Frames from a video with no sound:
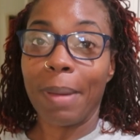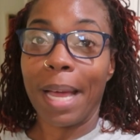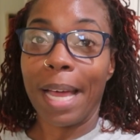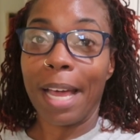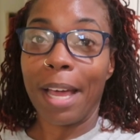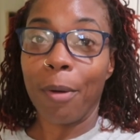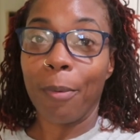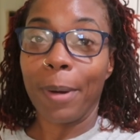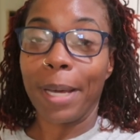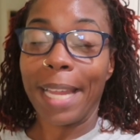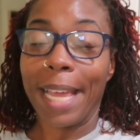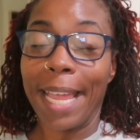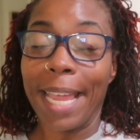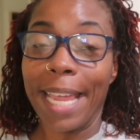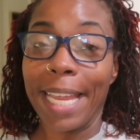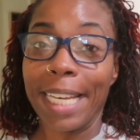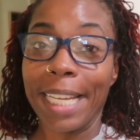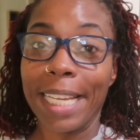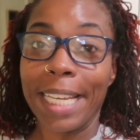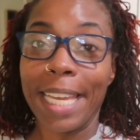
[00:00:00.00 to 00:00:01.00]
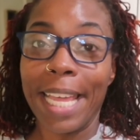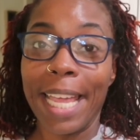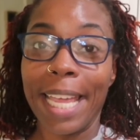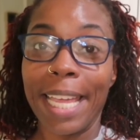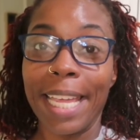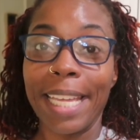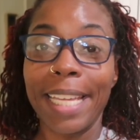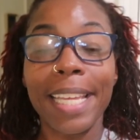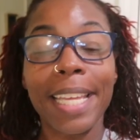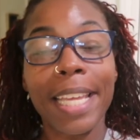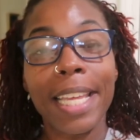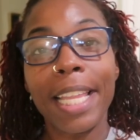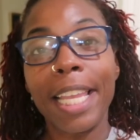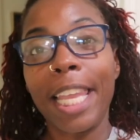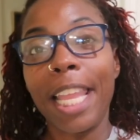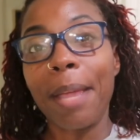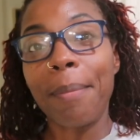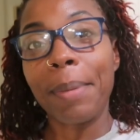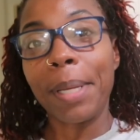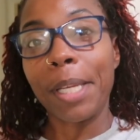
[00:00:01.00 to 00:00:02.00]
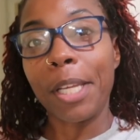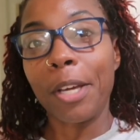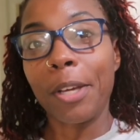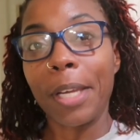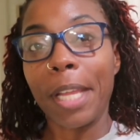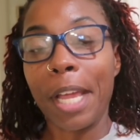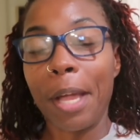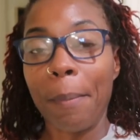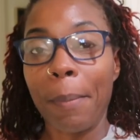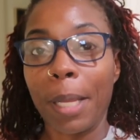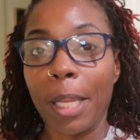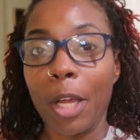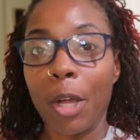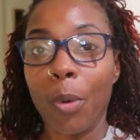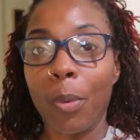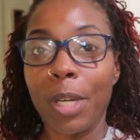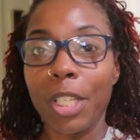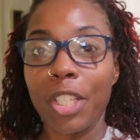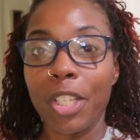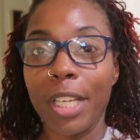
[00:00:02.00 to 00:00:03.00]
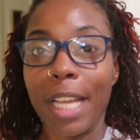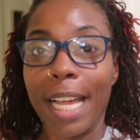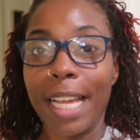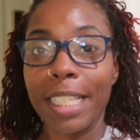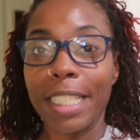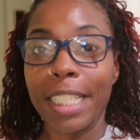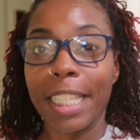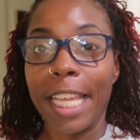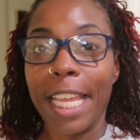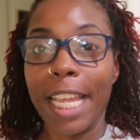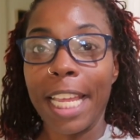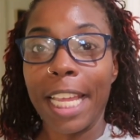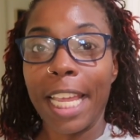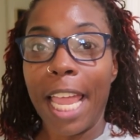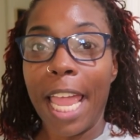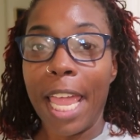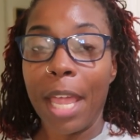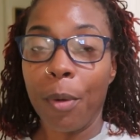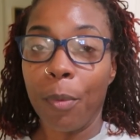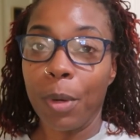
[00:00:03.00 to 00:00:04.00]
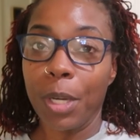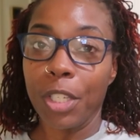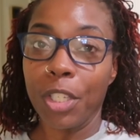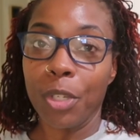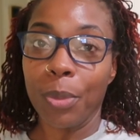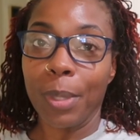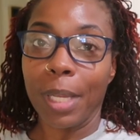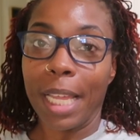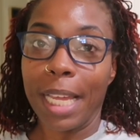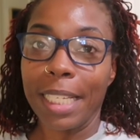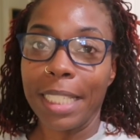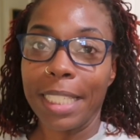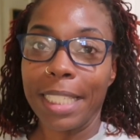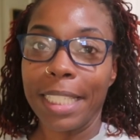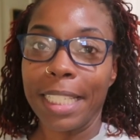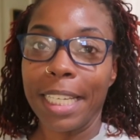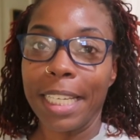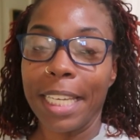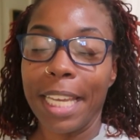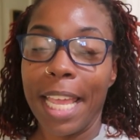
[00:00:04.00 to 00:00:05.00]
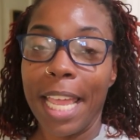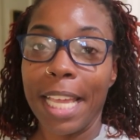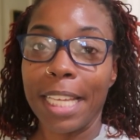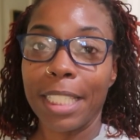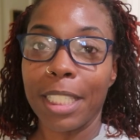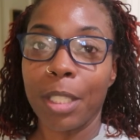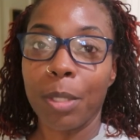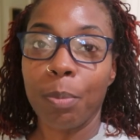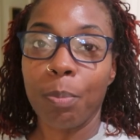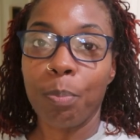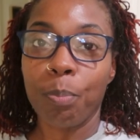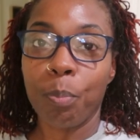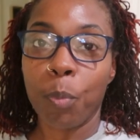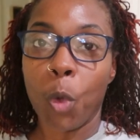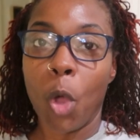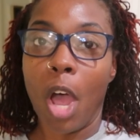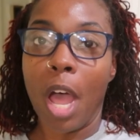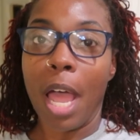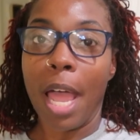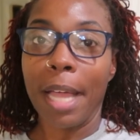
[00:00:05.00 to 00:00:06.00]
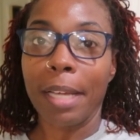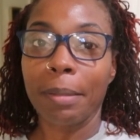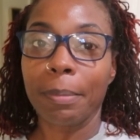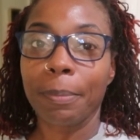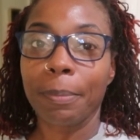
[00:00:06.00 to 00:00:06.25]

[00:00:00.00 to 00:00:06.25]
my what I ate in a day. Let me know down below what you guys think and what you would like to see next. Mwah.